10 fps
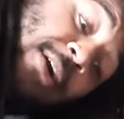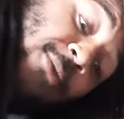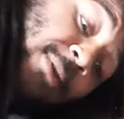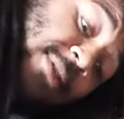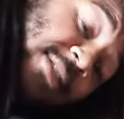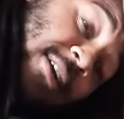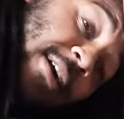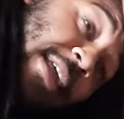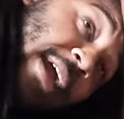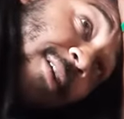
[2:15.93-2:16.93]
we'll
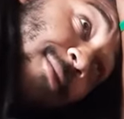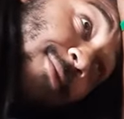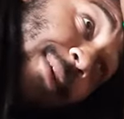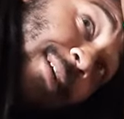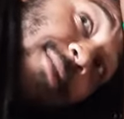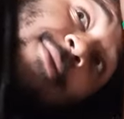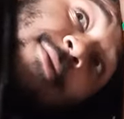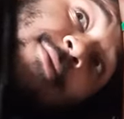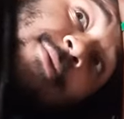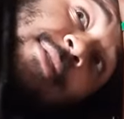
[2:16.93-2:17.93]
start at, wait,
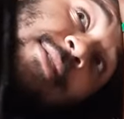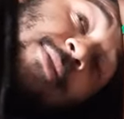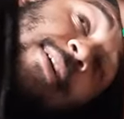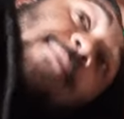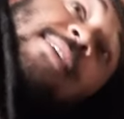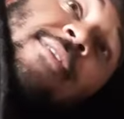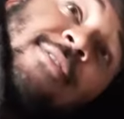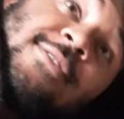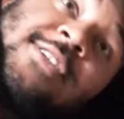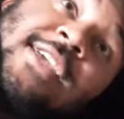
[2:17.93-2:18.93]
what comes
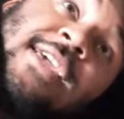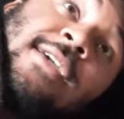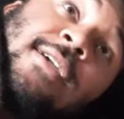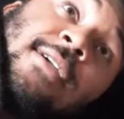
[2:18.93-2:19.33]
after G?